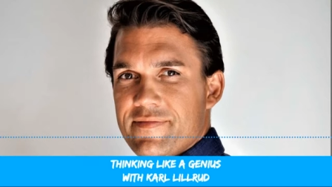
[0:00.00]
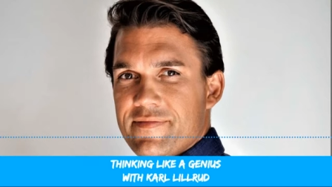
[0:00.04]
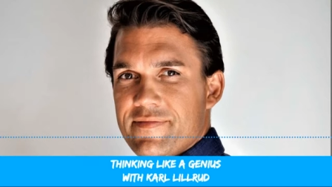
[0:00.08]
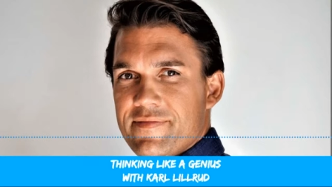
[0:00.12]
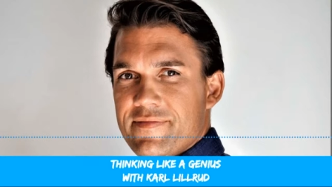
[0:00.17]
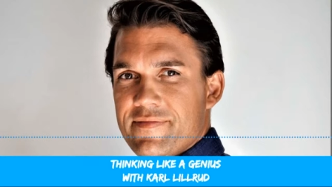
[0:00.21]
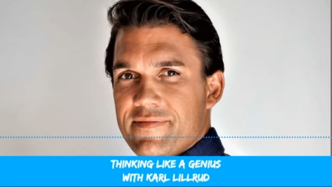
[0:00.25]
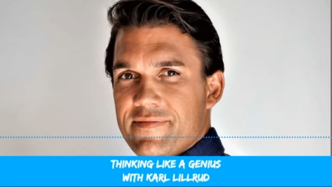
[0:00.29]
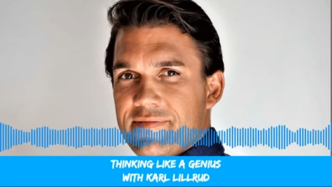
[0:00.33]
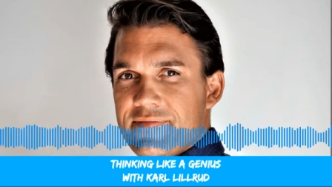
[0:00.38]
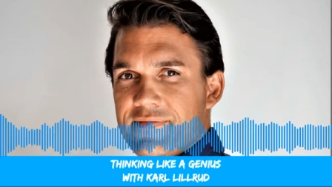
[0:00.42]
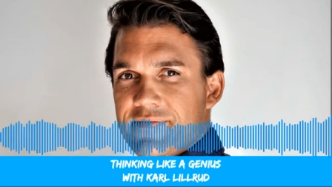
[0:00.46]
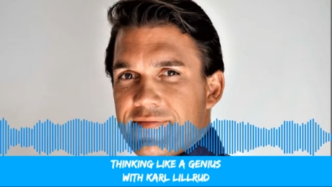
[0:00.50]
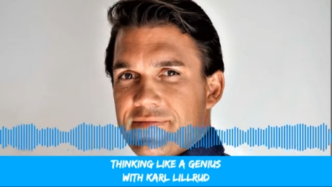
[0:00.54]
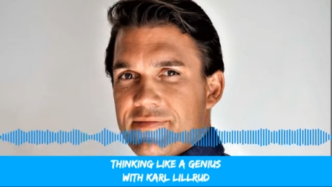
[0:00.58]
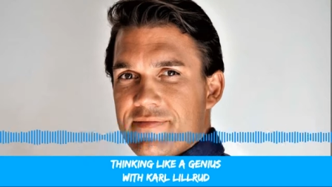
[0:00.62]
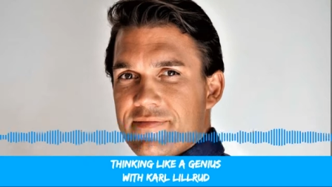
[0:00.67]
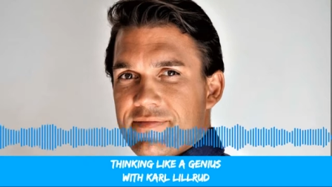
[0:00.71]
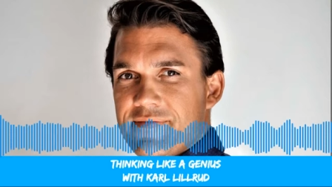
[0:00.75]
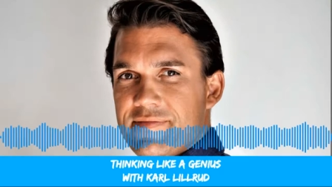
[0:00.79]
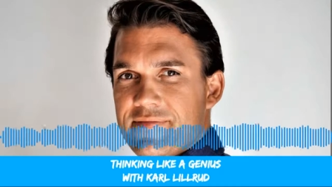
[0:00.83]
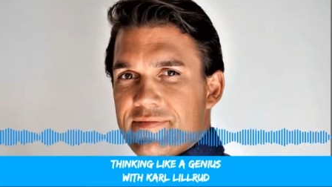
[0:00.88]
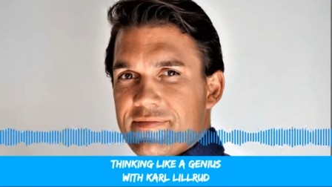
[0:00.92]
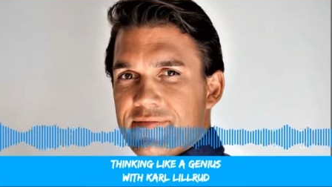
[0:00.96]
And that is
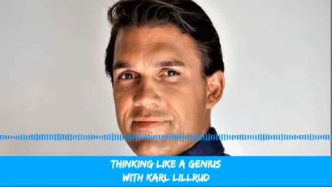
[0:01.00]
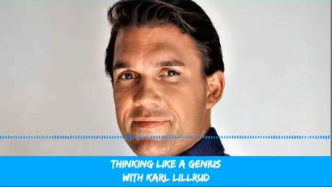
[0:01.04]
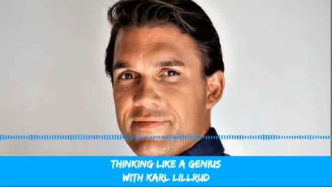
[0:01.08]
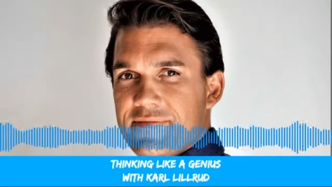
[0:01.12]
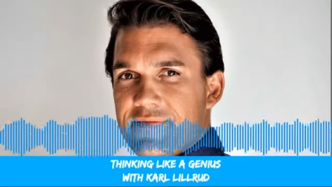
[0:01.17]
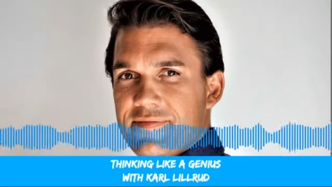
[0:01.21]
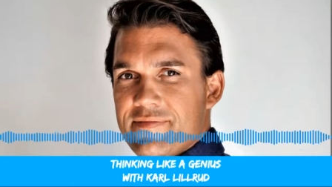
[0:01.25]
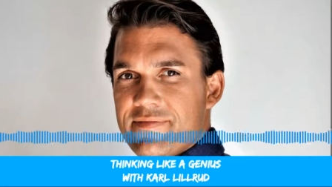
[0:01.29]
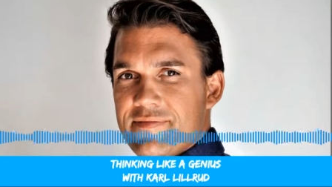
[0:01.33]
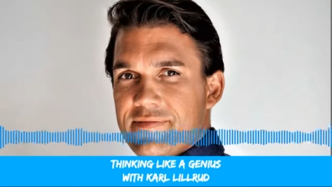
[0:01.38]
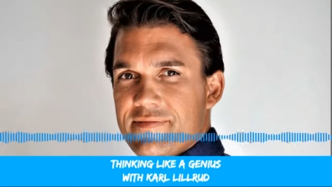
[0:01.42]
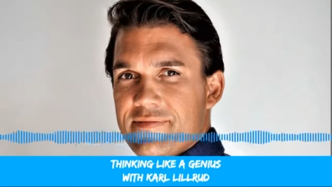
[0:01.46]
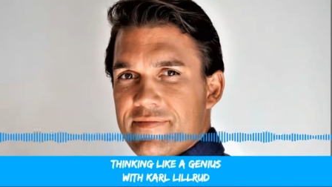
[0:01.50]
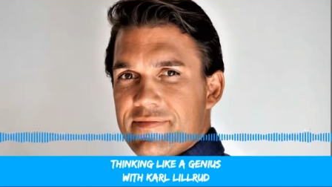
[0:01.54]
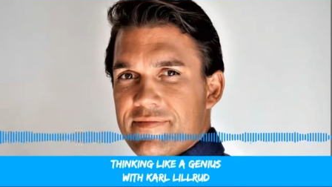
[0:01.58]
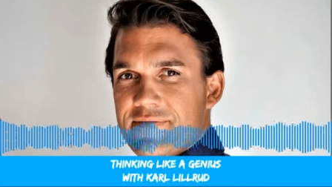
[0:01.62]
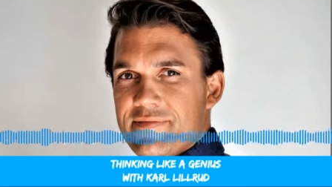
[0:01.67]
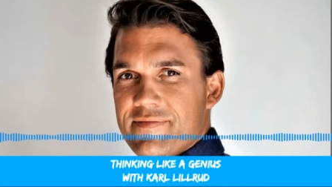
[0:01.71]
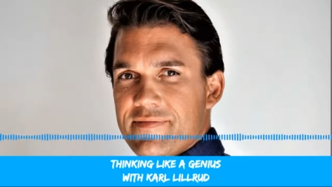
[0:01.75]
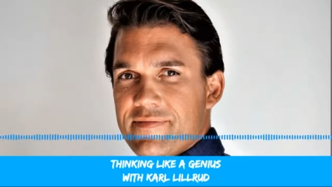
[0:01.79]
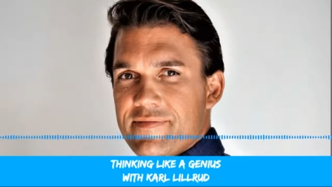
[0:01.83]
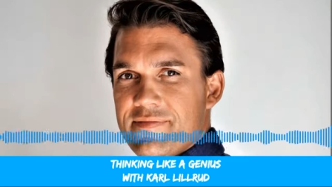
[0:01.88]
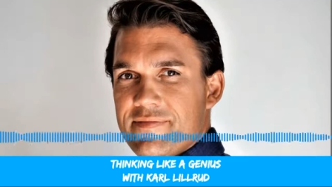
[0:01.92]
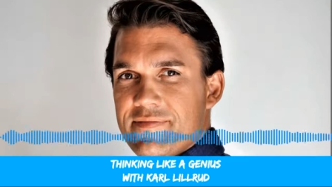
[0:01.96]
how, how we
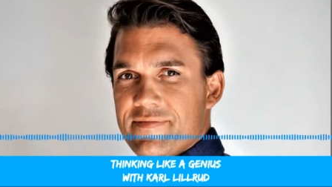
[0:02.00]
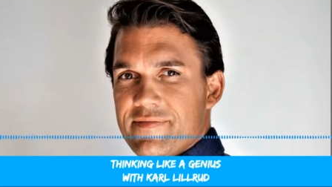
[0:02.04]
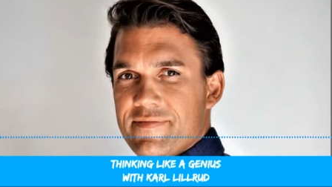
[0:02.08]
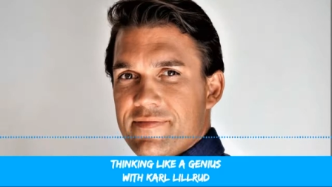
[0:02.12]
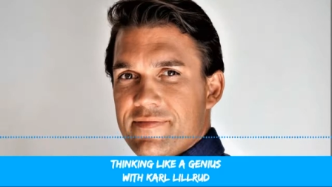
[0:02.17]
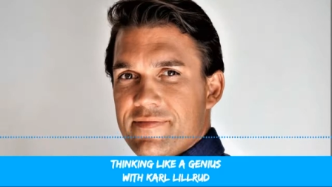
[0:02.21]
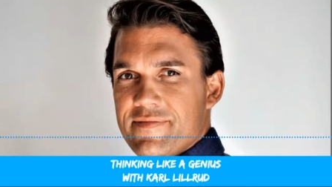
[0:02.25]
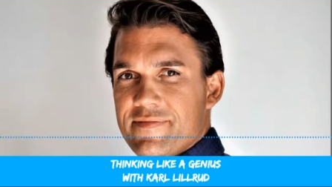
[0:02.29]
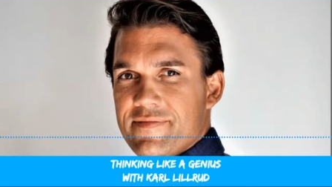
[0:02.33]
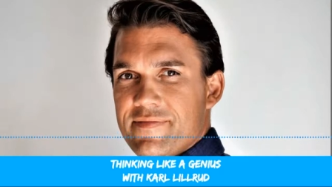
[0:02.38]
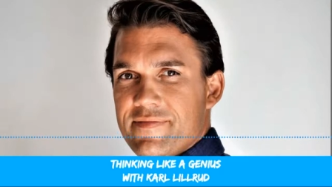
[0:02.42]
should work.